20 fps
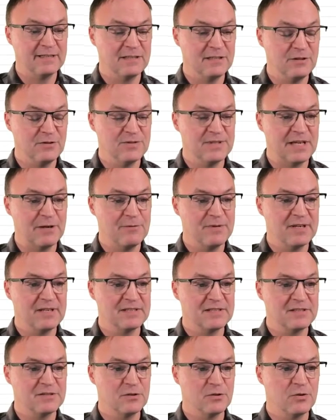to use that one
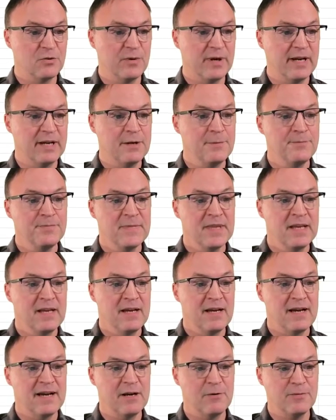because it's so quick.
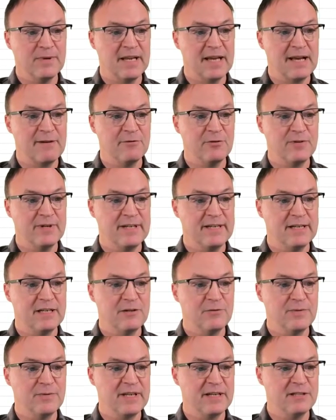We have it right
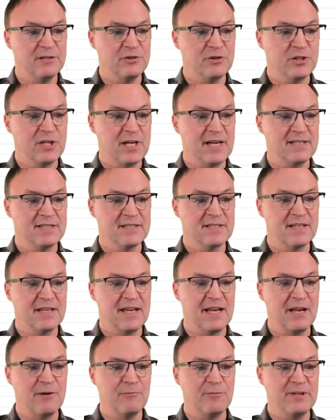here. We can adjust,
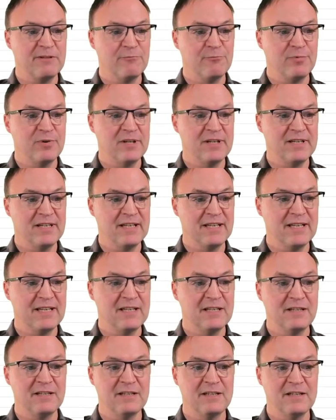and we've put
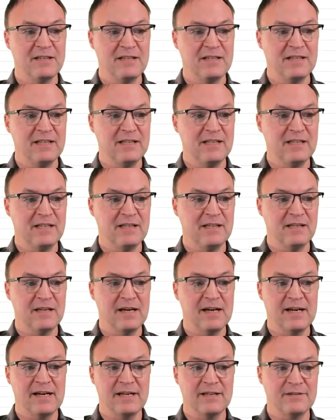in the
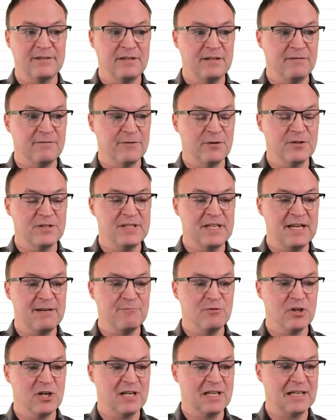first
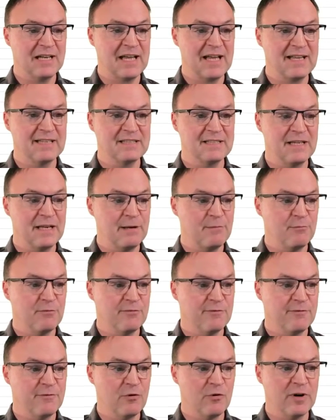name dot last name
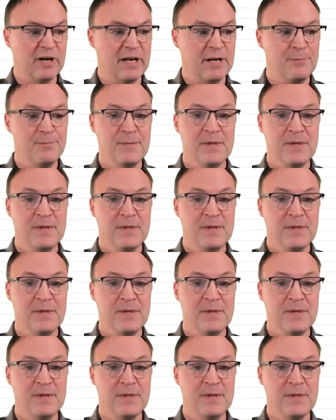for it.